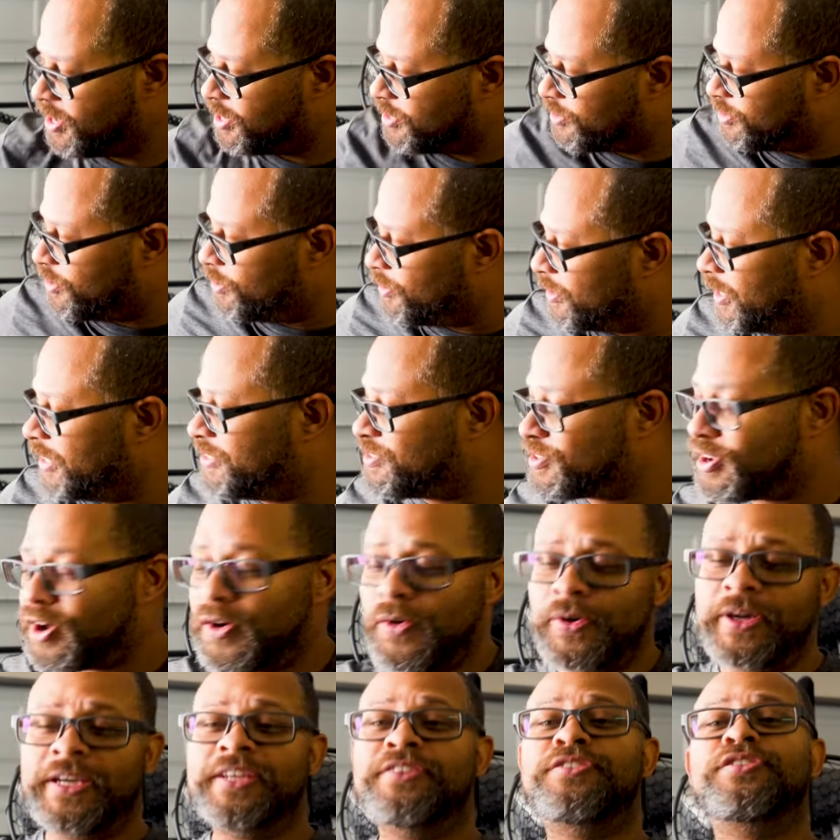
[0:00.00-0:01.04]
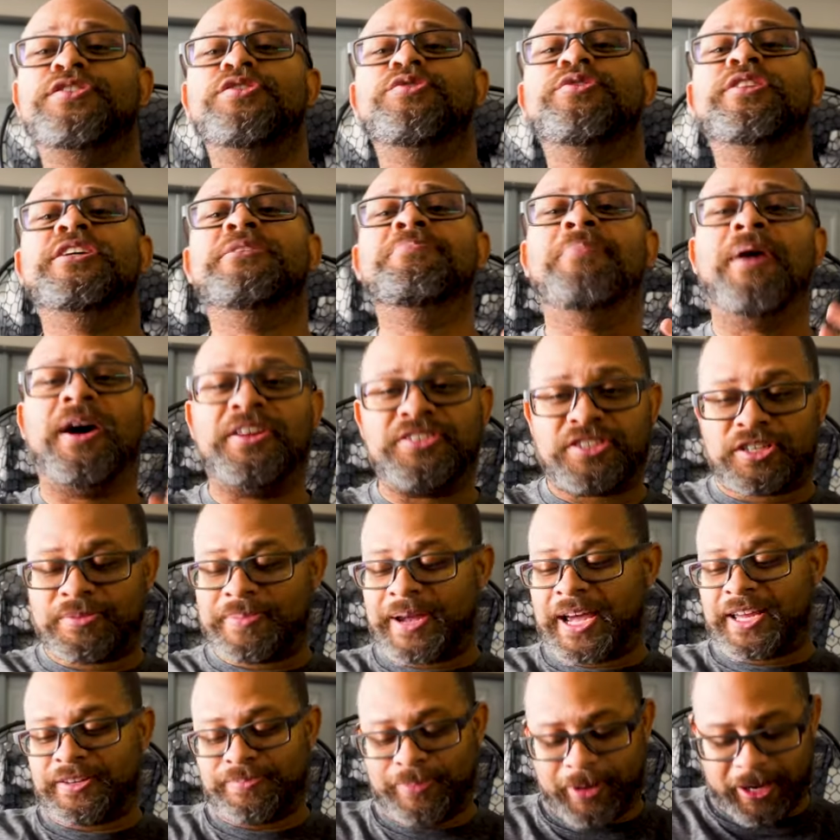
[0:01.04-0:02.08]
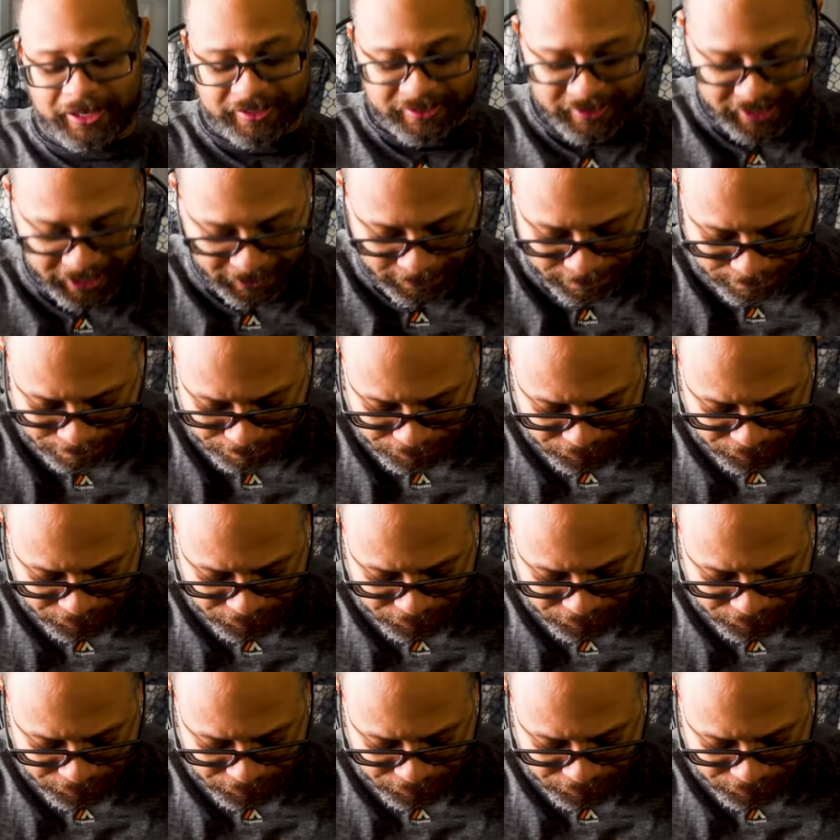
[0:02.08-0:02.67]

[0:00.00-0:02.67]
So let's go into the Monster Bass box now.